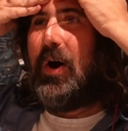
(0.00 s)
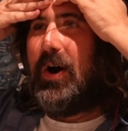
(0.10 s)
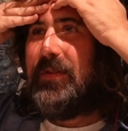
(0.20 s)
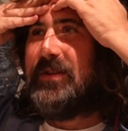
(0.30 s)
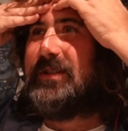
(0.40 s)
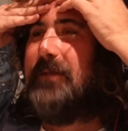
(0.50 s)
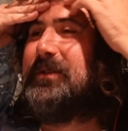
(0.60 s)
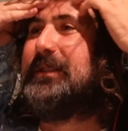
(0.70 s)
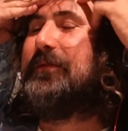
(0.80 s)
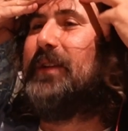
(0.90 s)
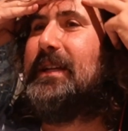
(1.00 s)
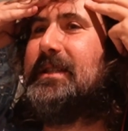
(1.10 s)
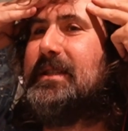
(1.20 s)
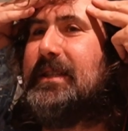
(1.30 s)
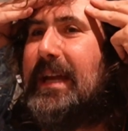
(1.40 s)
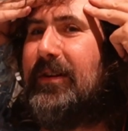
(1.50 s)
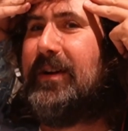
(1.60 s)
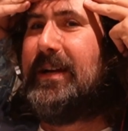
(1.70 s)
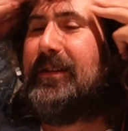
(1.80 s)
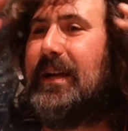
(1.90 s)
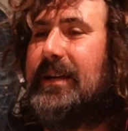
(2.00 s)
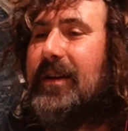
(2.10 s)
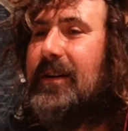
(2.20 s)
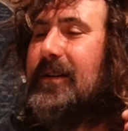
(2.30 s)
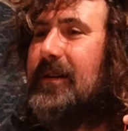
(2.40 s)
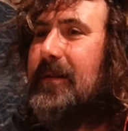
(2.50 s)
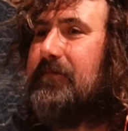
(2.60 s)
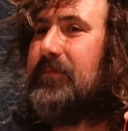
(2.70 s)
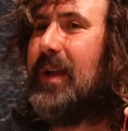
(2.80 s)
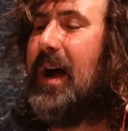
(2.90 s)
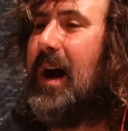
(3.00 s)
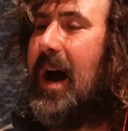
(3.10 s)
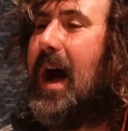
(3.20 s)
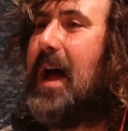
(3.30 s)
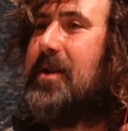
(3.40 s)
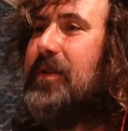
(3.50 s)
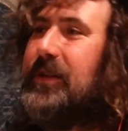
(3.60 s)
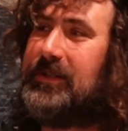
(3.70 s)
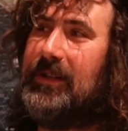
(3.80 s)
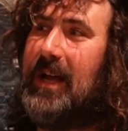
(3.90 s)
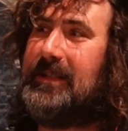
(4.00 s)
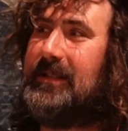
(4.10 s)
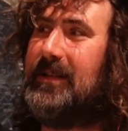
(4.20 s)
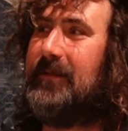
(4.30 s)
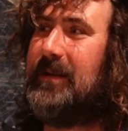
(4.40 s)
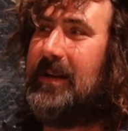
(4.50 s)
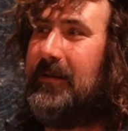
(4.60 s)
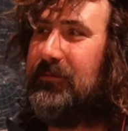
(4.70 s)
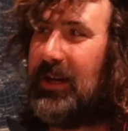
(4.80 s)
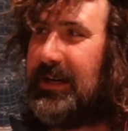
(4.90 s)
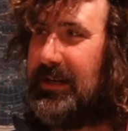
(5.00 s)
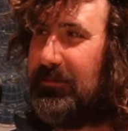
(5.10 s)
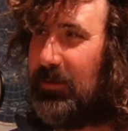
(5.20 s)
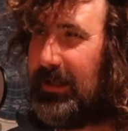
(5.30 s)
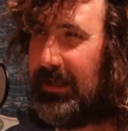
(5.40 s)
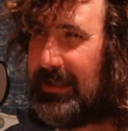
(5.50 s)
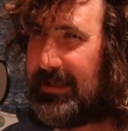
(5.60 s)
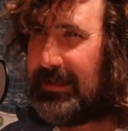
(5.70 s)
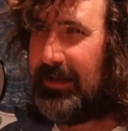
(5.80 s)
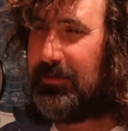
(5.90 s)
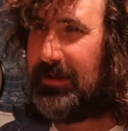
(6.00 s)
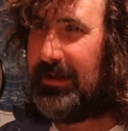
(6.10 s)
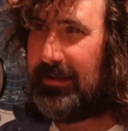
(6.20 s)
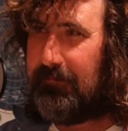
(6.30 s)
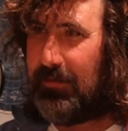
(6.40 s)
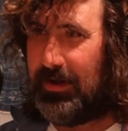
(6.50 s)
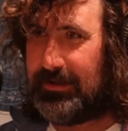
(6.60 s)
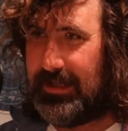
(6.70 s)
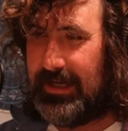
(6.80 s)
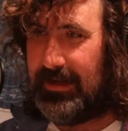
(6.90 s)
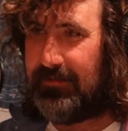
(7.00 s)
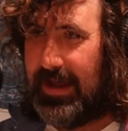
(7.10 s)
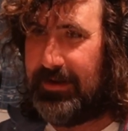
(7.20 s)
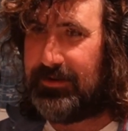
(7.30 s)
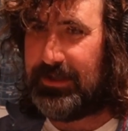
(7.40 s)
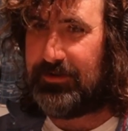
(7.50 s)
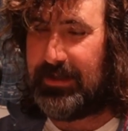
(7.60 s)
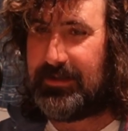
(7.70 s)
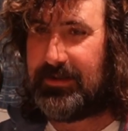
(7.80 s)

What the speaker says: the subject of like scary, like, I know that there's a lot to talk about, and I'm trying to really stick with like the marketing of energy drinks, because